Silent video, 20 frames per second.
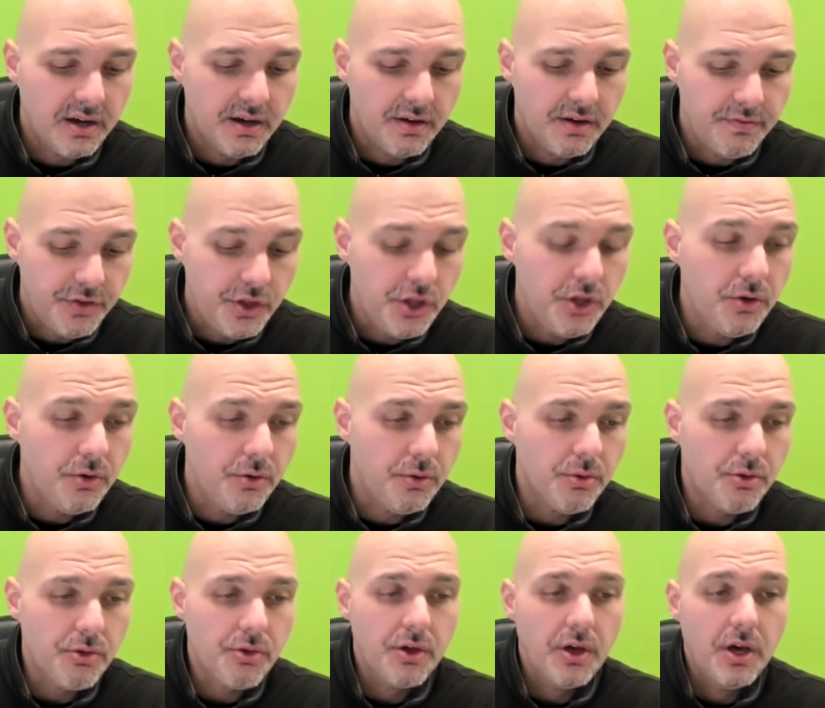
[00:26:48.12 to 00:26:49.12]

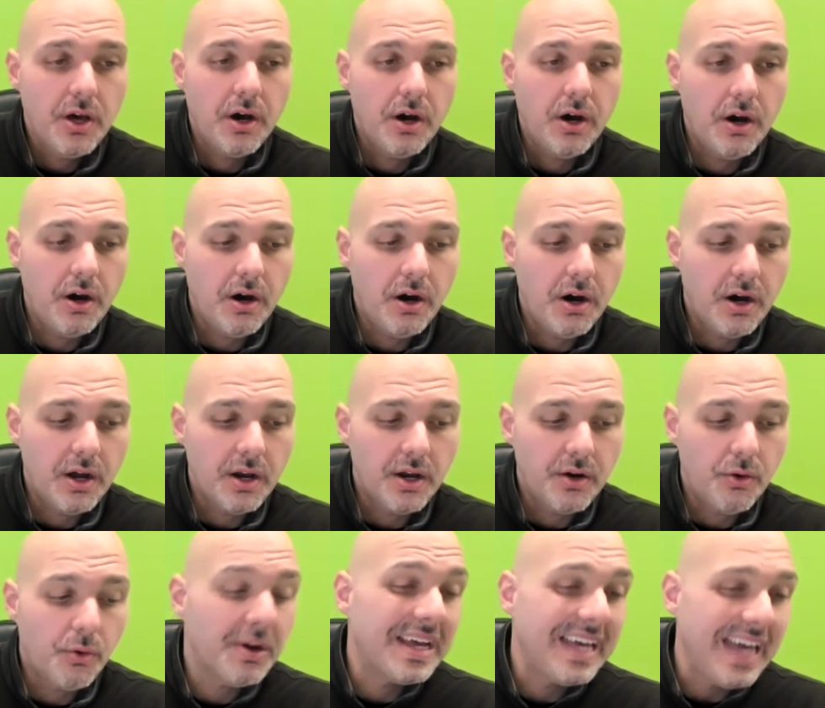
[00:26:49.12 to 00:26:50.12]
views
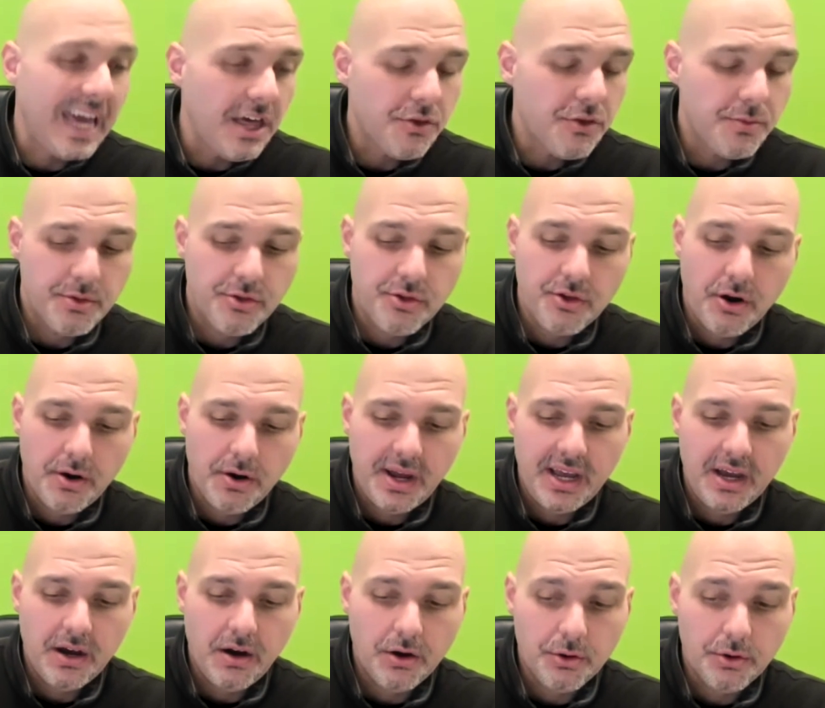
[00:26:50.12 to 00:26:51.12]
or engagement,
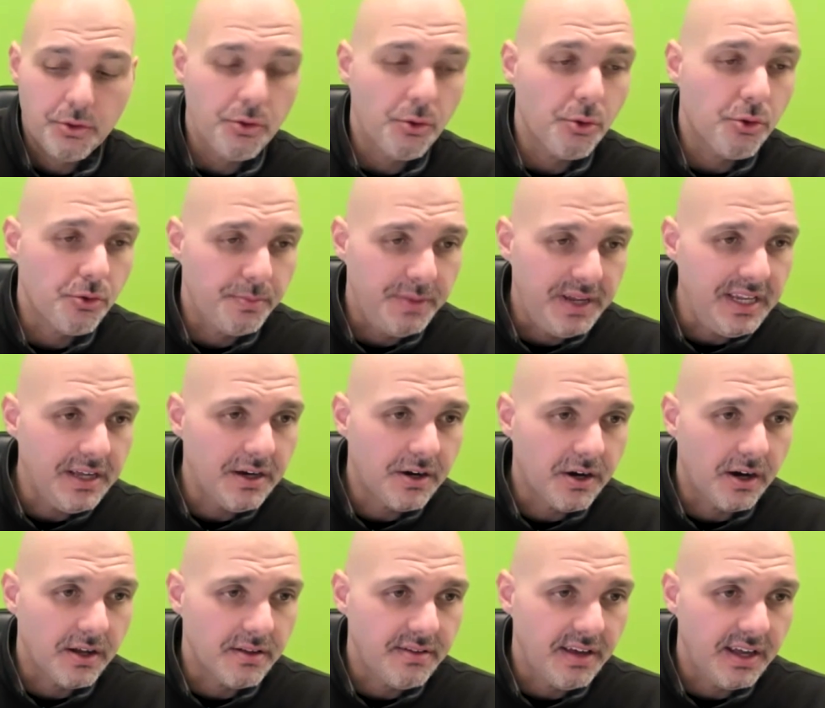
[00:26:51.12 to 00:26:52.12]
on our social media
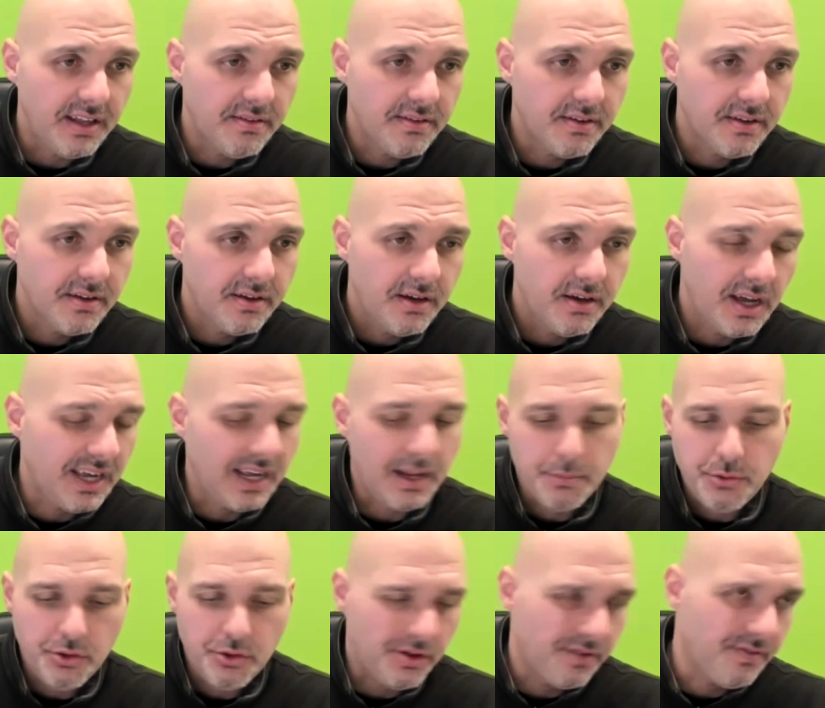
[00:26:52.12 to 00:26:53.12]
content, again,
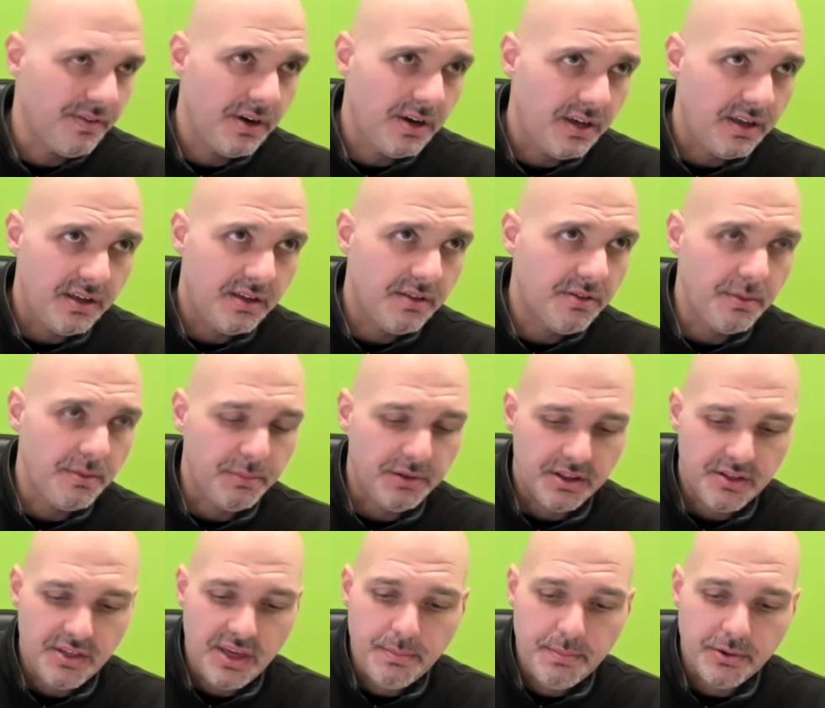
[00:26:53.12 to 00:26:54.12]
I'm using a very simple
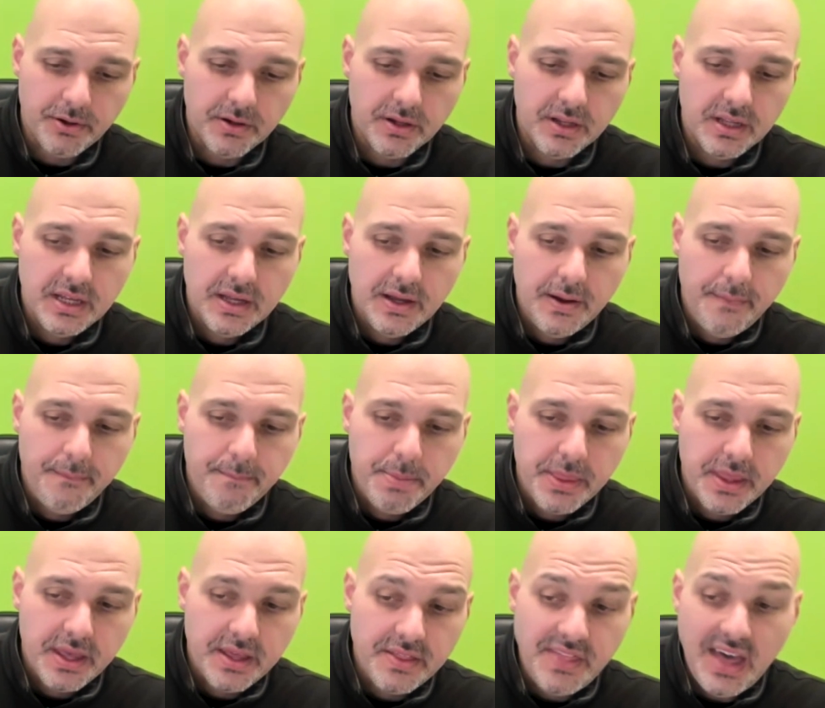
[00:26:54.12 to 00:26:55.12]
example,
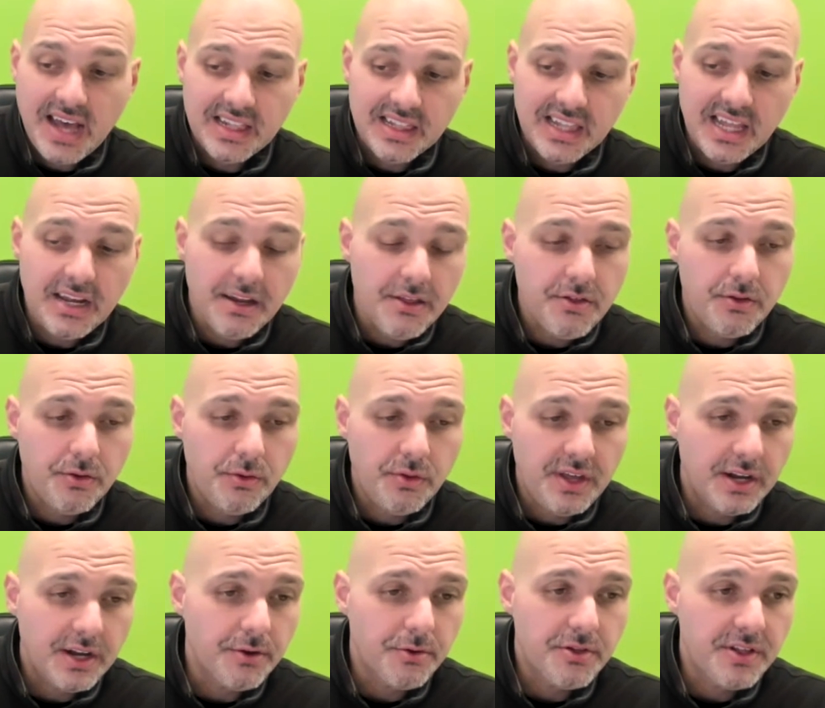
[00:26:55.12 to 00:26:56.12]
that led us to
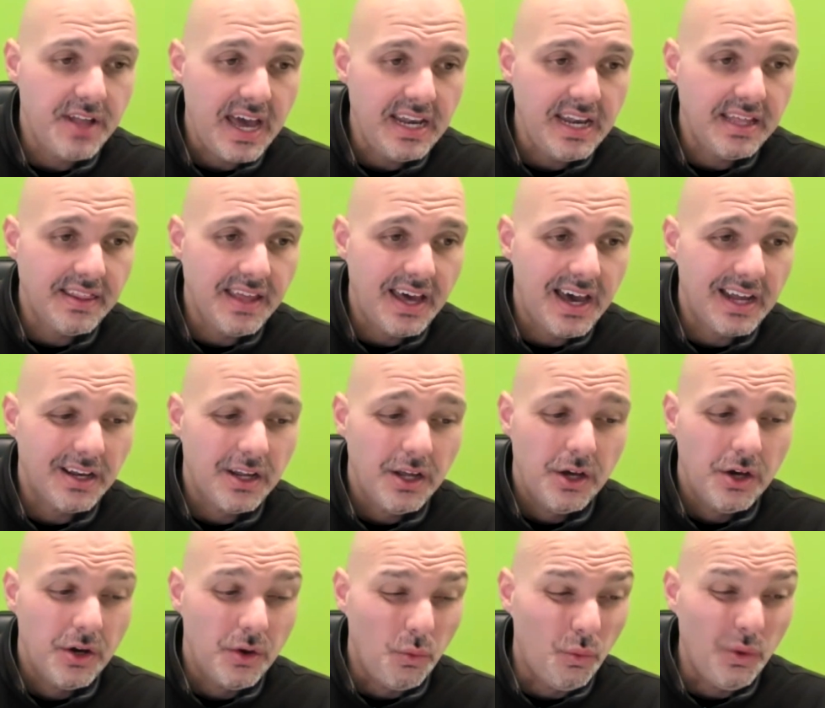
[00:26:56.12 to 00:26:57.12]
the understanding that
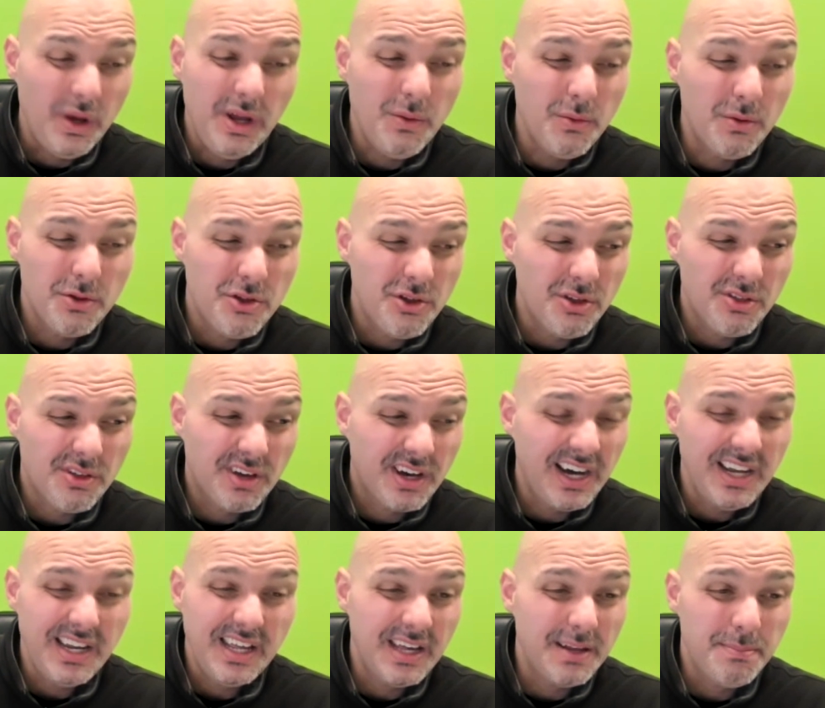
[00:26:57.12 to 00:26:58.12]
we were just
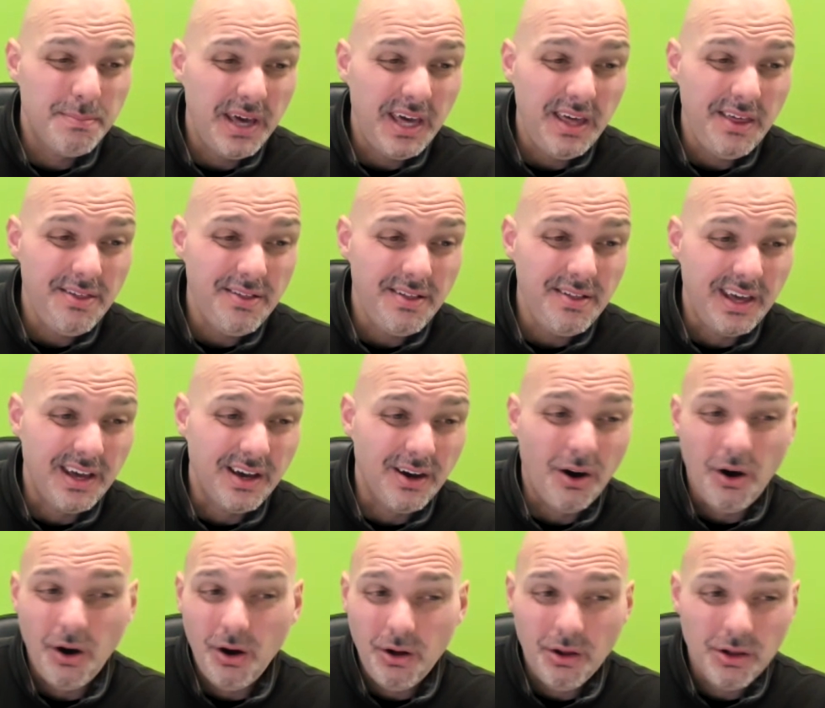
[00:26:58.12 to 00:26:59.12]
cutting and pasting
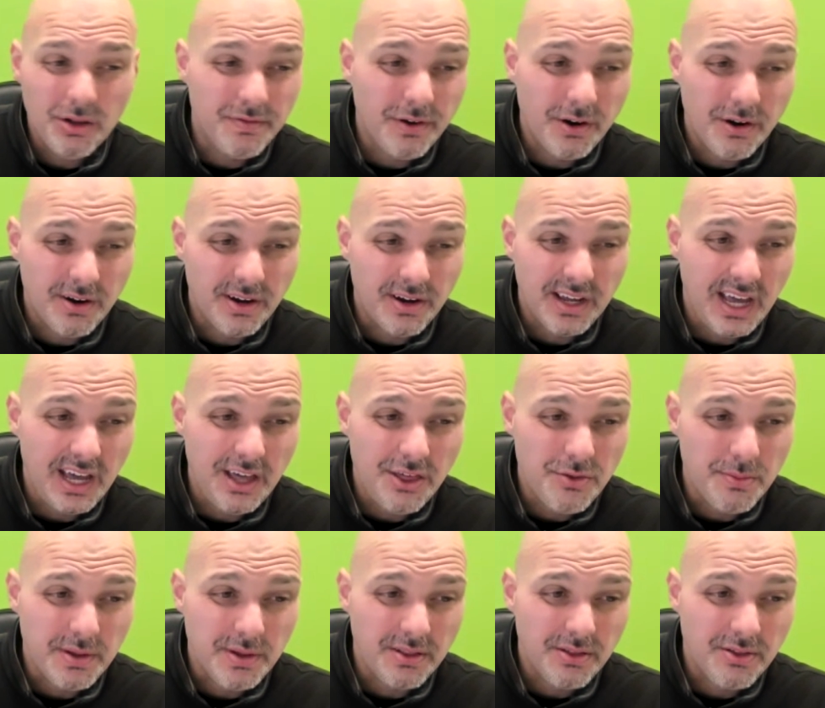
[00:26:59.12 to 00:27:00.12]
all of our
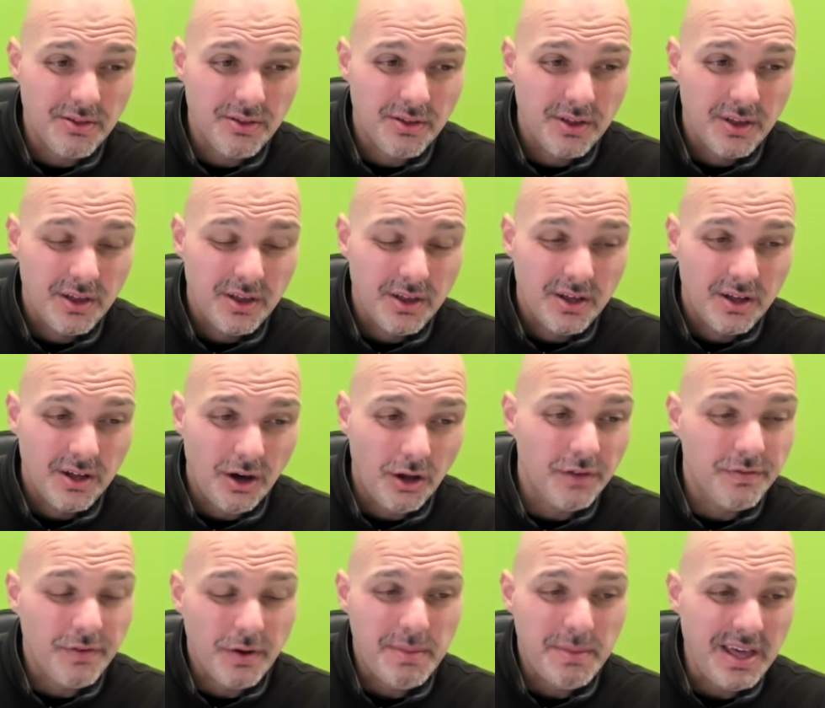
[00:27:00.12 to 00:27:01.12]
engagements,
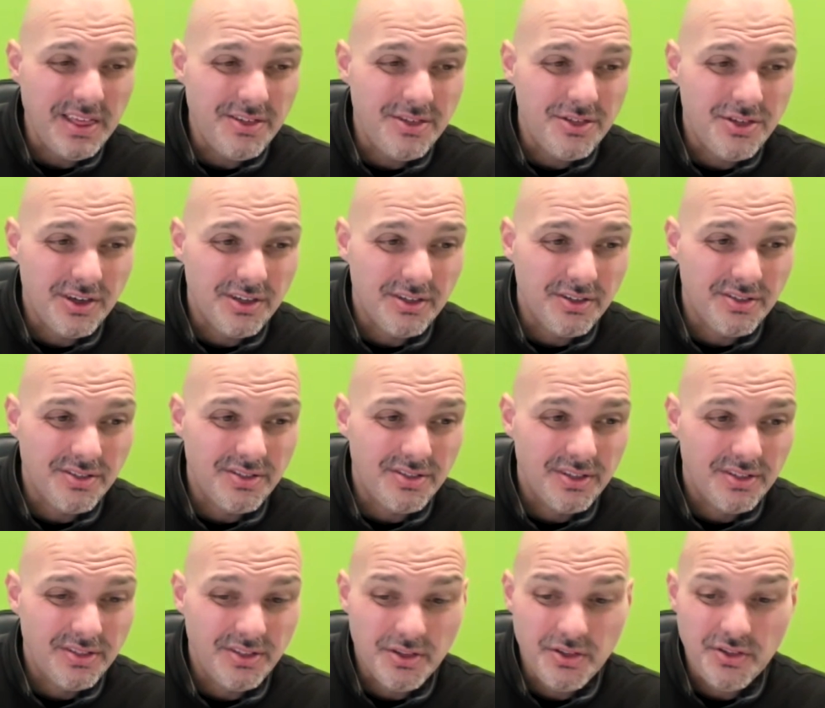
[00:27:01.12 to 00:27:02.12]
all of our messages
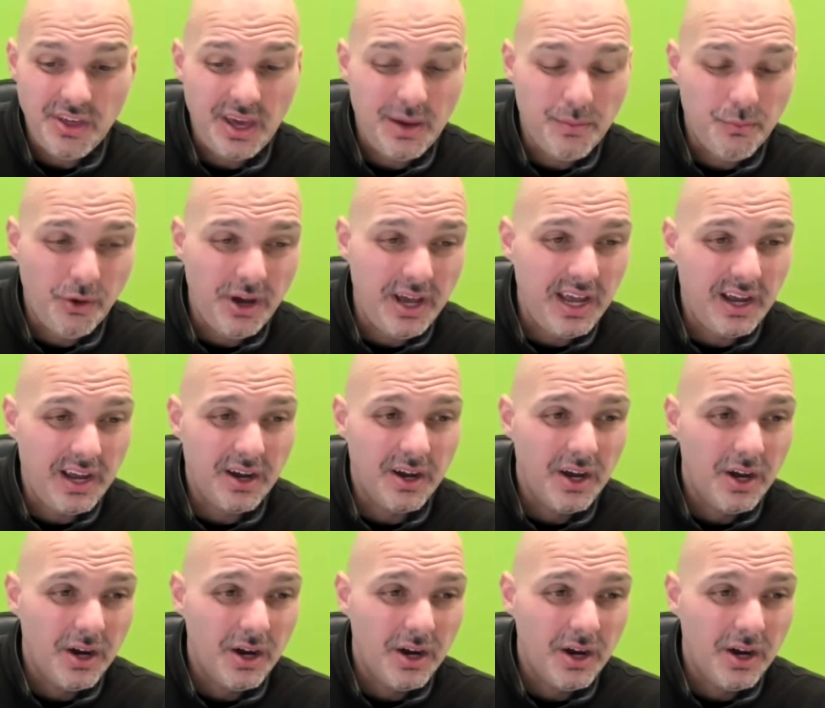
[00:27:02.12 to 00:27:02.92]
the same way,